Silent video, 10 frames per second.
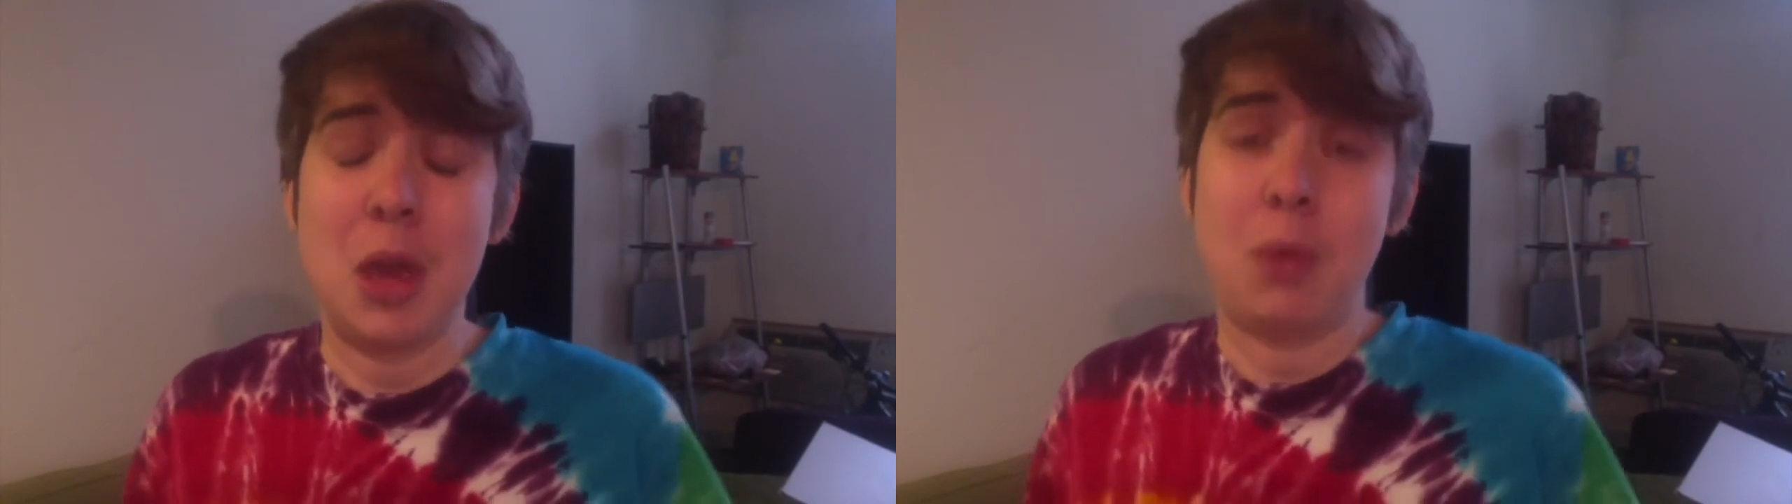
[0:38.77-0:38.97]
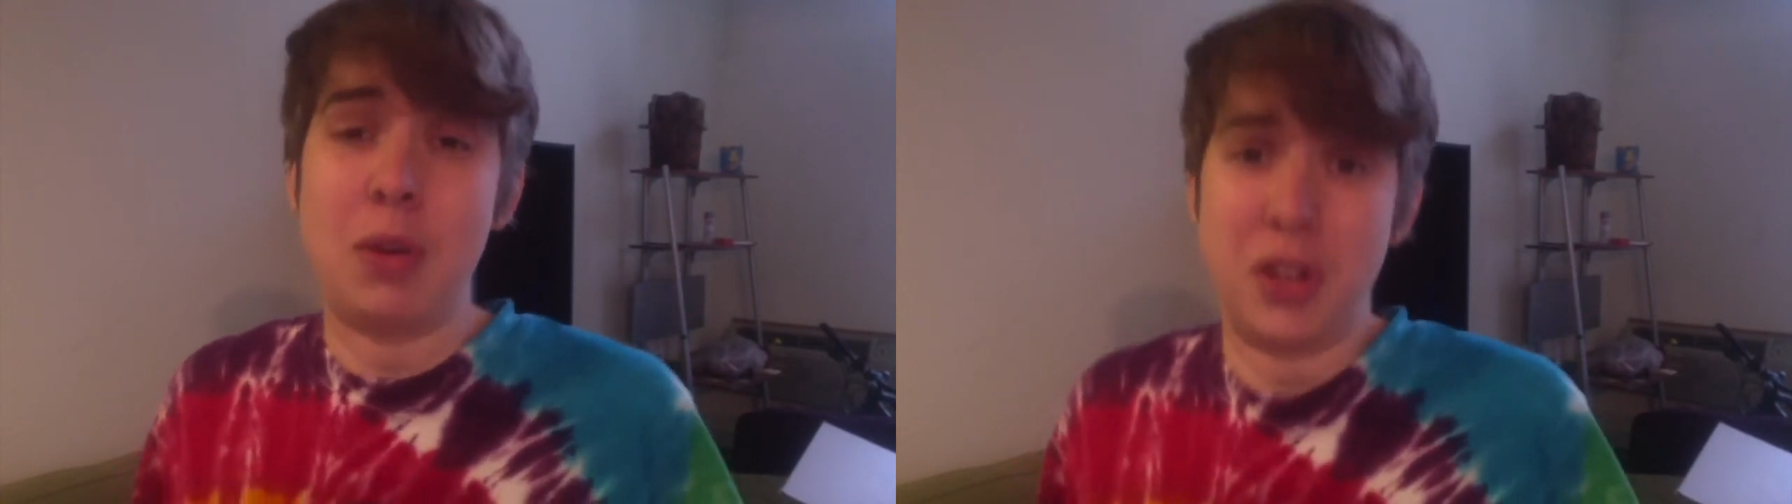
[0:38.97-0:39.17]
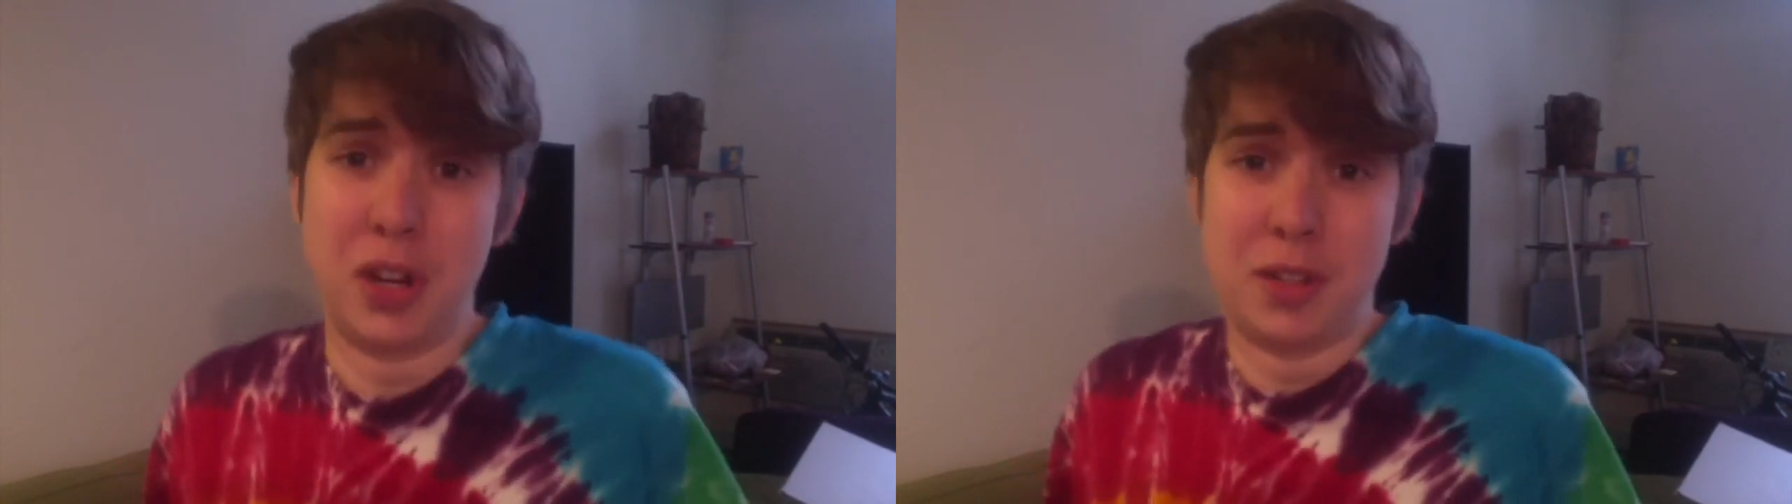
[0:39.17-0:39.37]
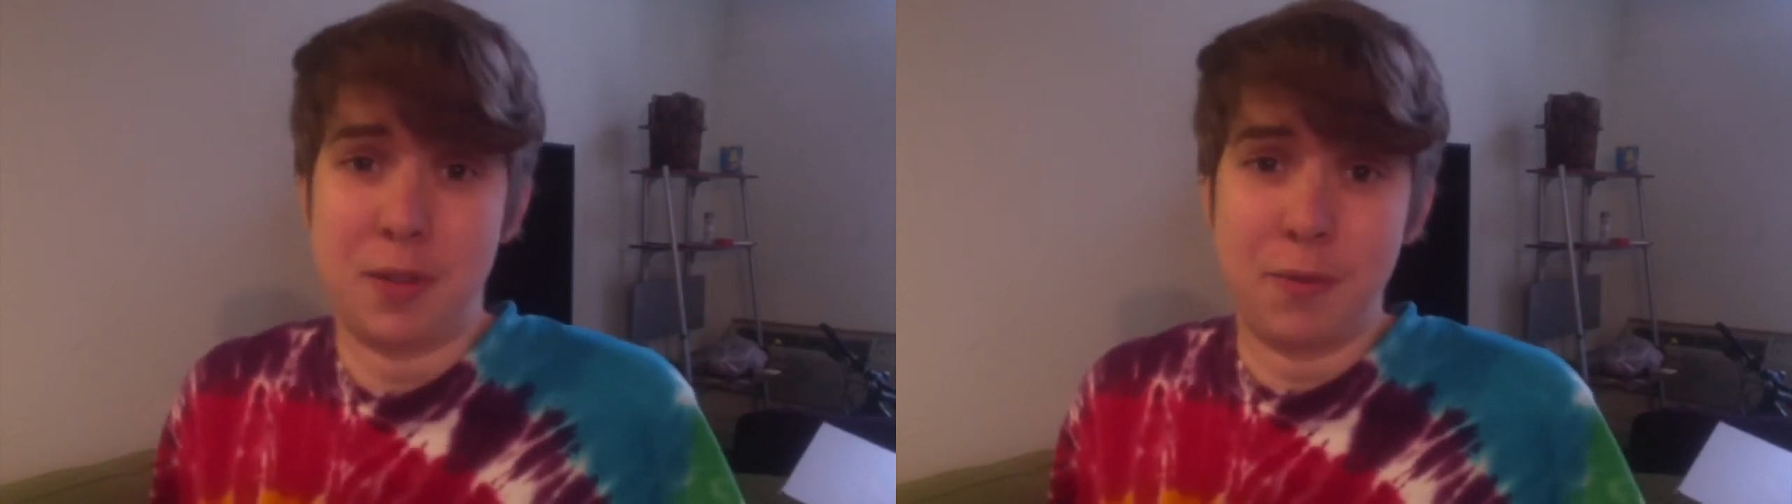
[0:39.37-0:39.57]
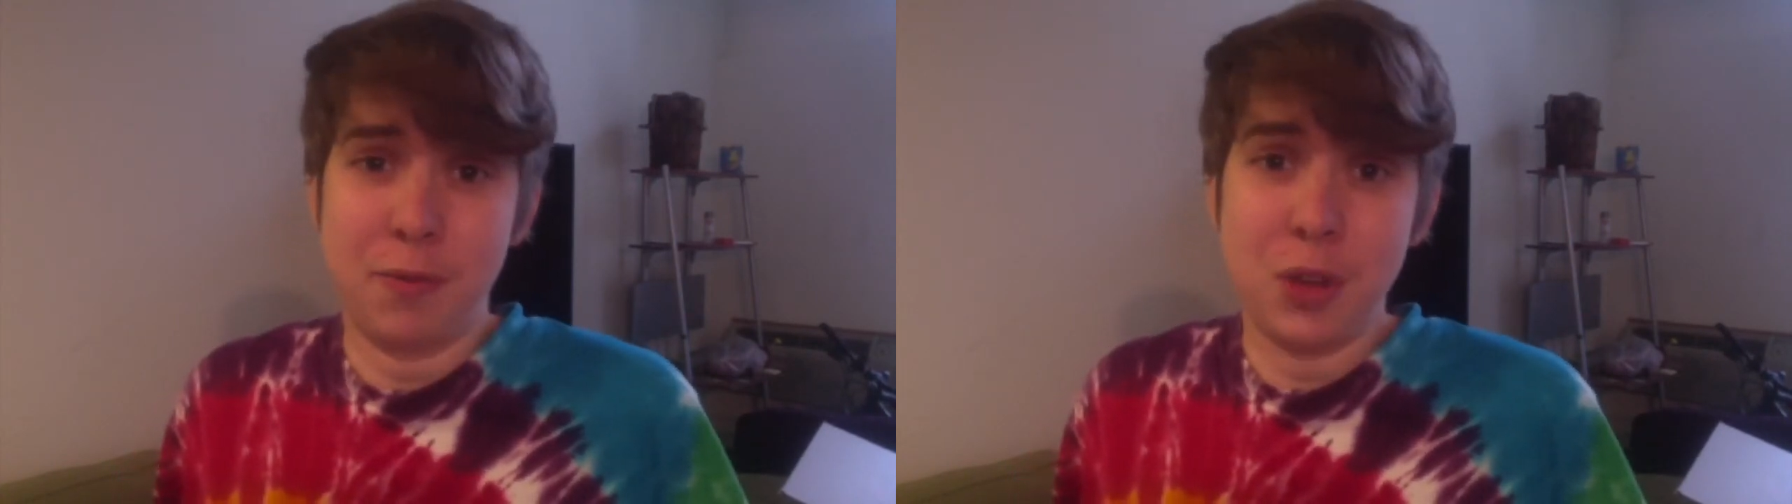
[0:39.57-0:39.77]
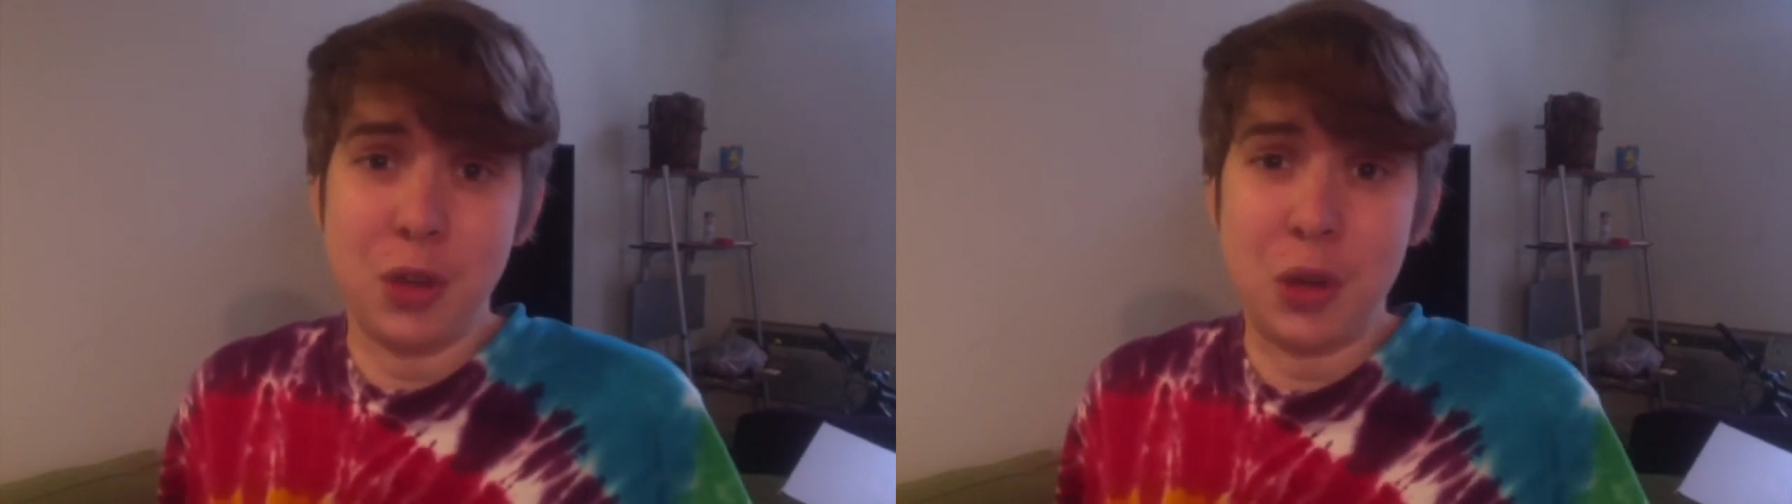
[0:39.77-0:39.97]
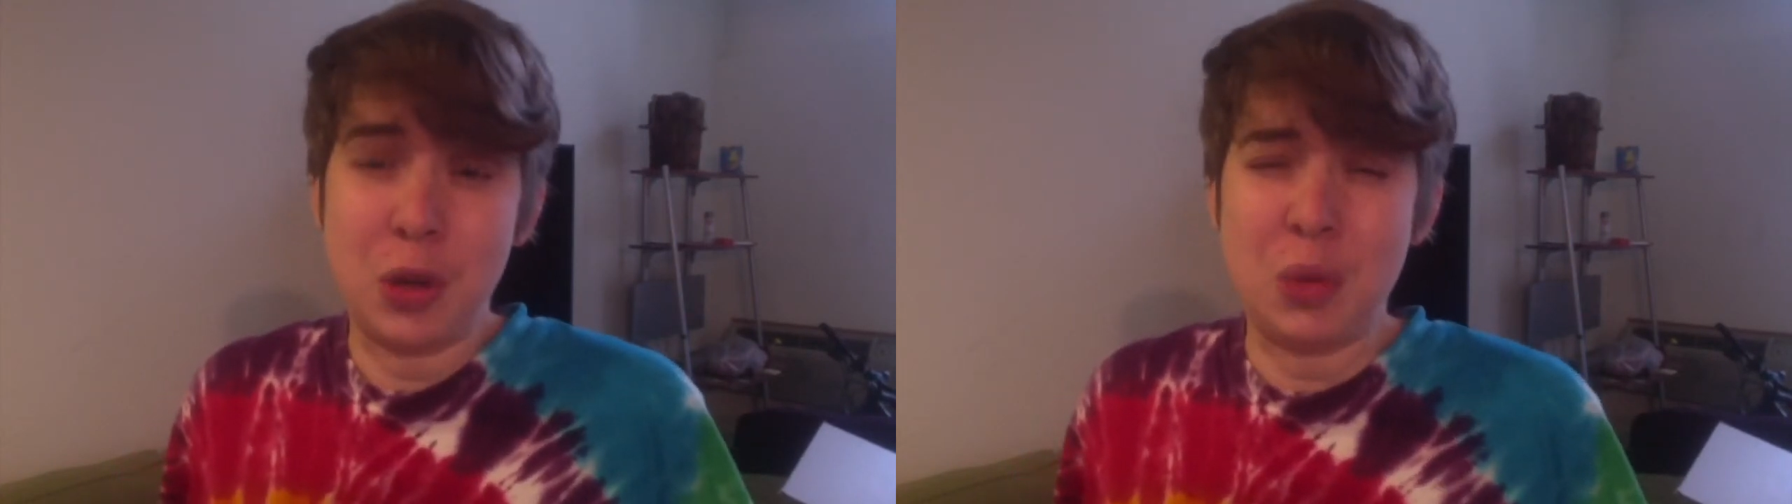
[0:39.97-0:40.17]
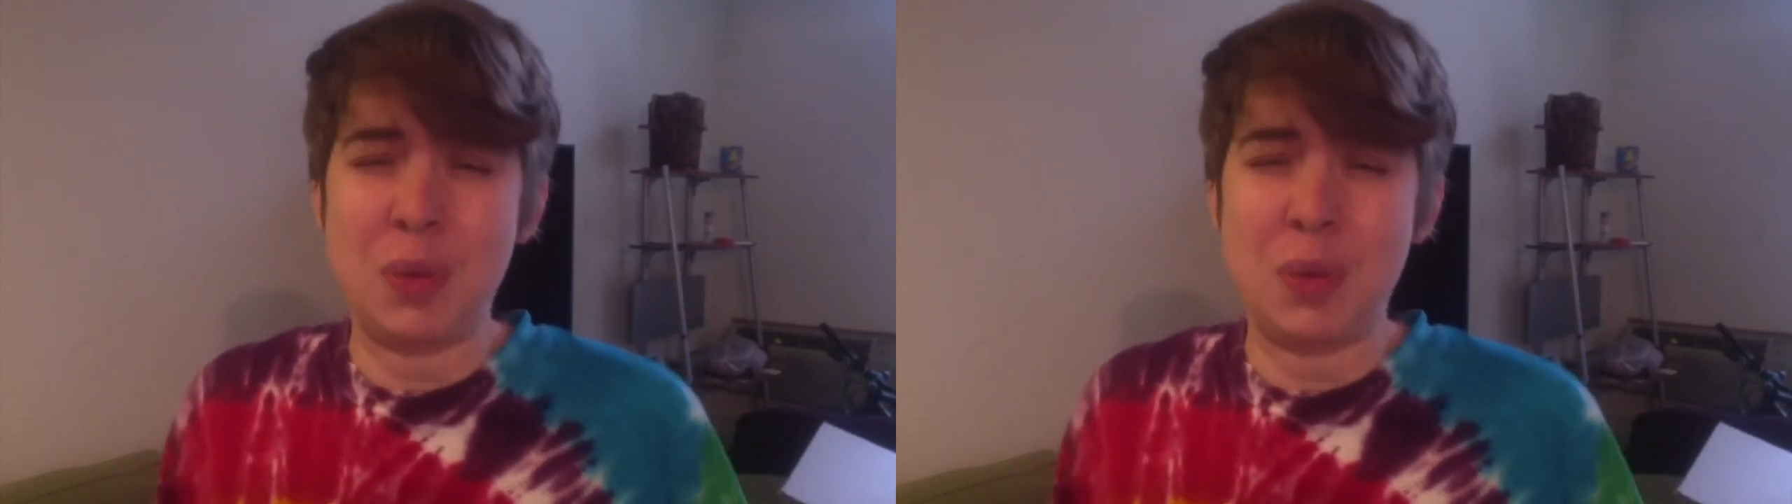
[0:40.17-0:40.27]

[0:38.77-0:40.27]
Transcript: we shared some food,